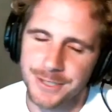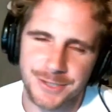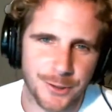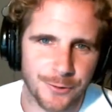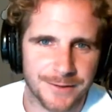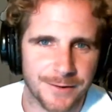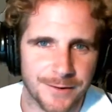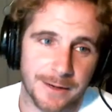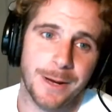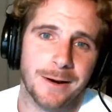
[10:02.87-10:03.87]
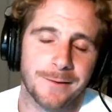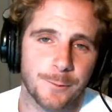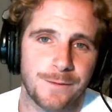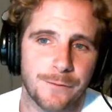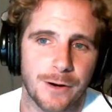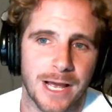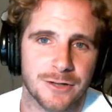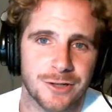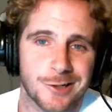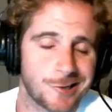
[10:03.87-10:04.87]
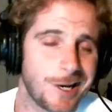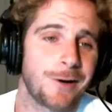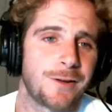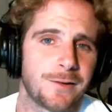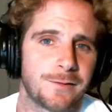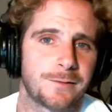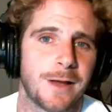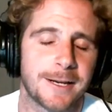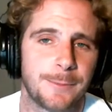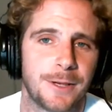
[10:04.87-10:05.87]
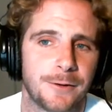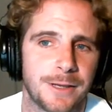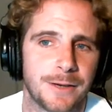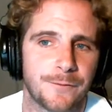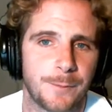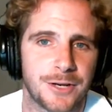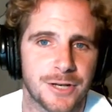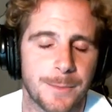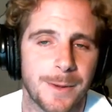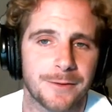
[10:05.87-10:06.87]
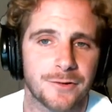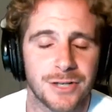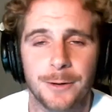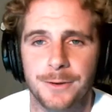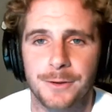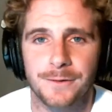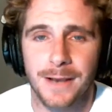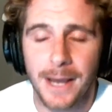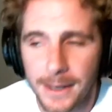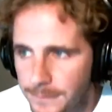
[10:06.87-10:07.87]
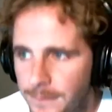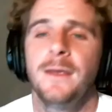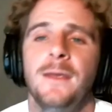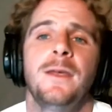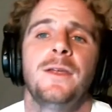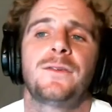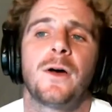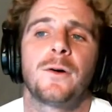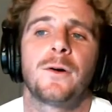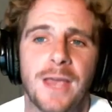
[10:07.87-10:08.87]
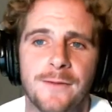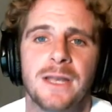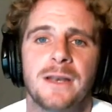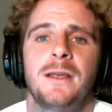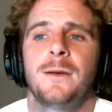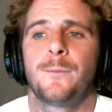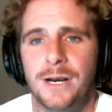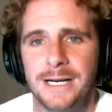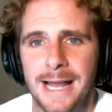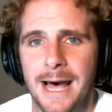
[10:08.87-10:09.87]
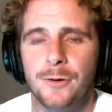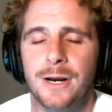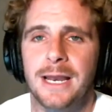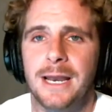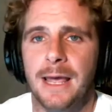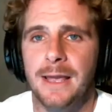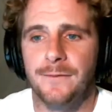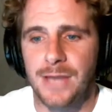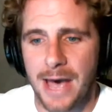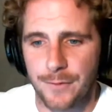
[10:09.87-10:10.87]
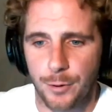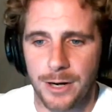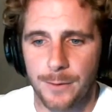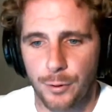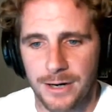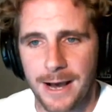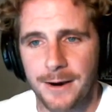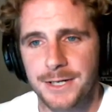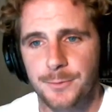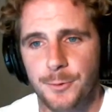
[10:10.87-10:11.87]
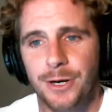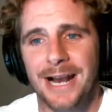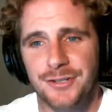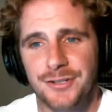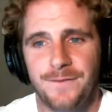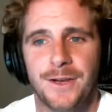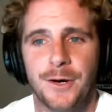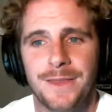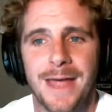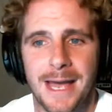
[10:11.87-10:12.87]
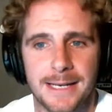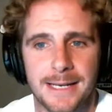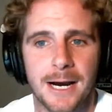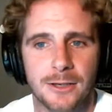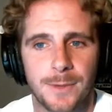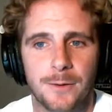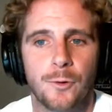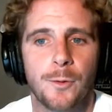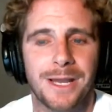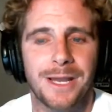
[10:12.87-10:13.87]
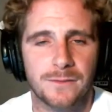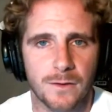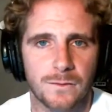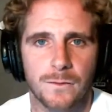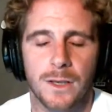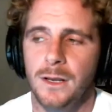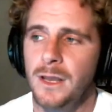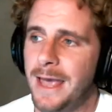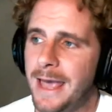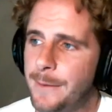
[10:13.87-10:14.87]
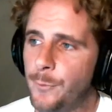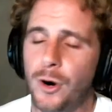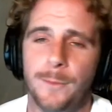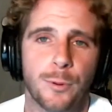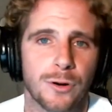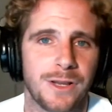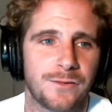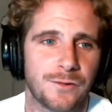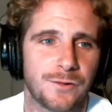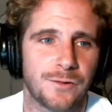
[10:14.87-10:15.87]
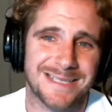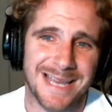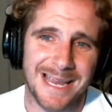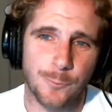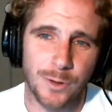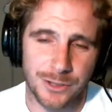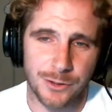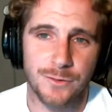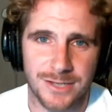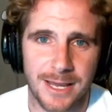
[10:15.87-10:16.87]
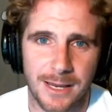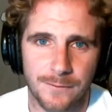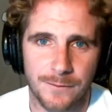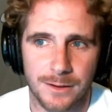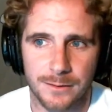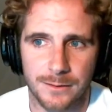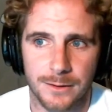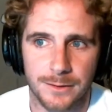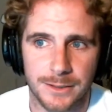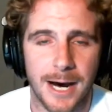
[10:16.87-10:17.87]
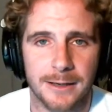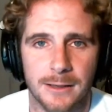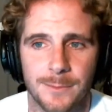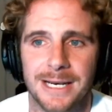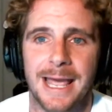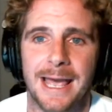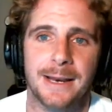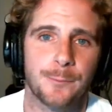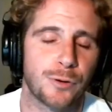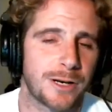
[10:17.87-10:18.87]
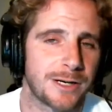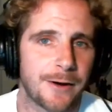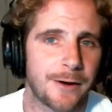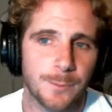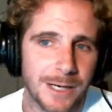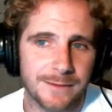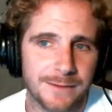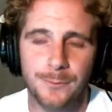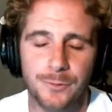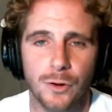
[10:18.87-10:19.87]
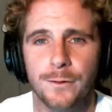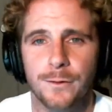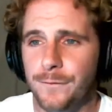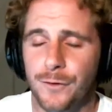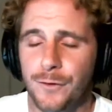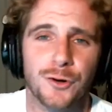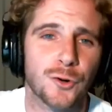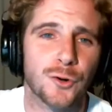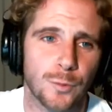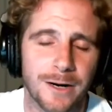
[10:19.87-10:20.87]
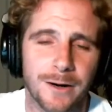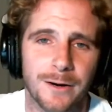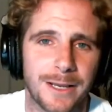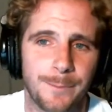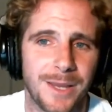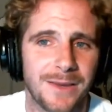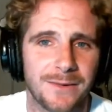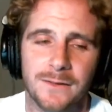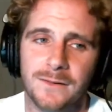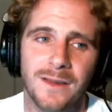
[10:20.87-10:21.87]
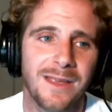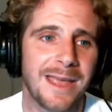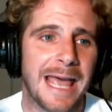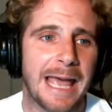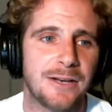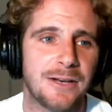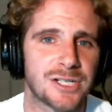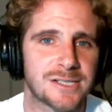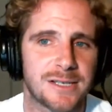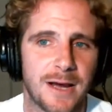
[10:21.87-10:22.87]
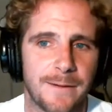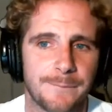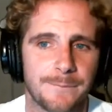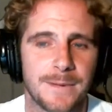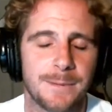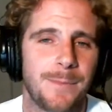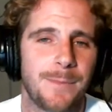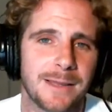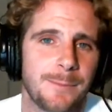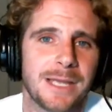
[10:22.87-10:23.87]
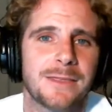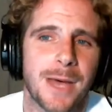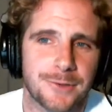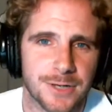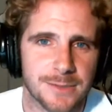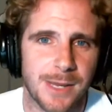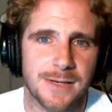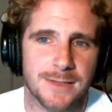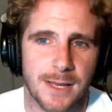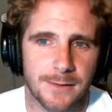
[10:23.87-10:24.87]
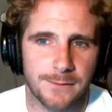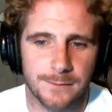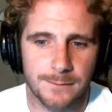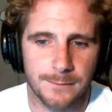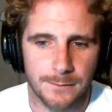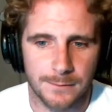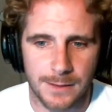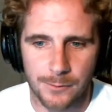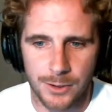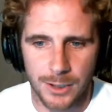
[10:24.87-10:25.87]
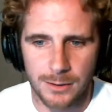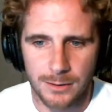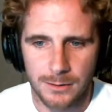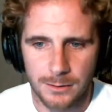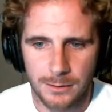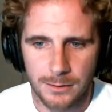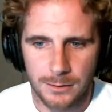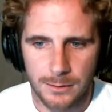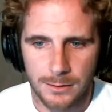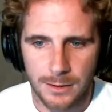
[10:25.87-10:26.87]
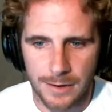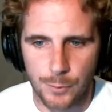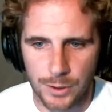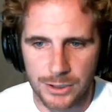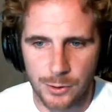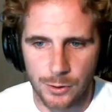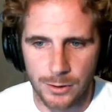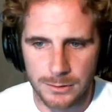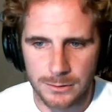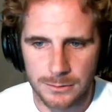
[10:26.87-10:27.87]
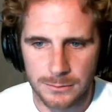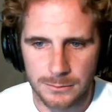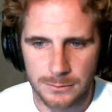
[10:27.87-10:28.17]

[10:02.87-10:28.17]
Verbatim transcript: We just don't like talking about it, so we've never actually shared this document or the information I'm about to share with you tonight. So save it, print it out, and if you have a printer, print it out because we're going to actually fill in that document. We'll make sense of it, and more importantly, so you can take what you save, the, the, the document, and print it out as many times over for your career in business and just um, make, make the metrics make sense. Sound good? Everyone cool?